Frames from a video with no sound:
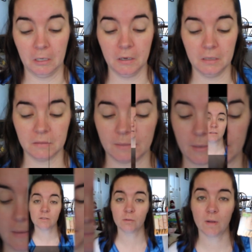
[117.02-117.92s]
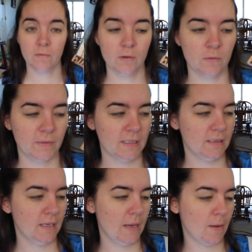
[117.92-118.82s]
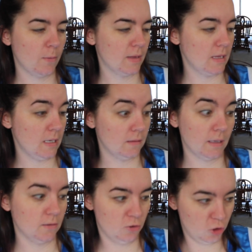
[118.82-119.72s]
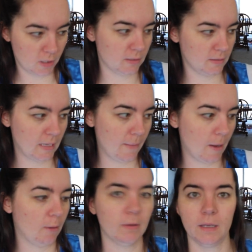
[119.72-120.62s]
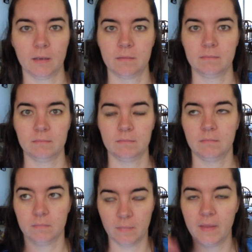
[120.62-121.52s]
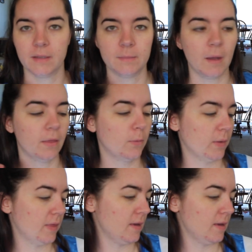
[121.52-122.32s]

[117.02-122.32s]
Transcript: right, not bad. So CoverGirl recently came out with the, like just came out like this month with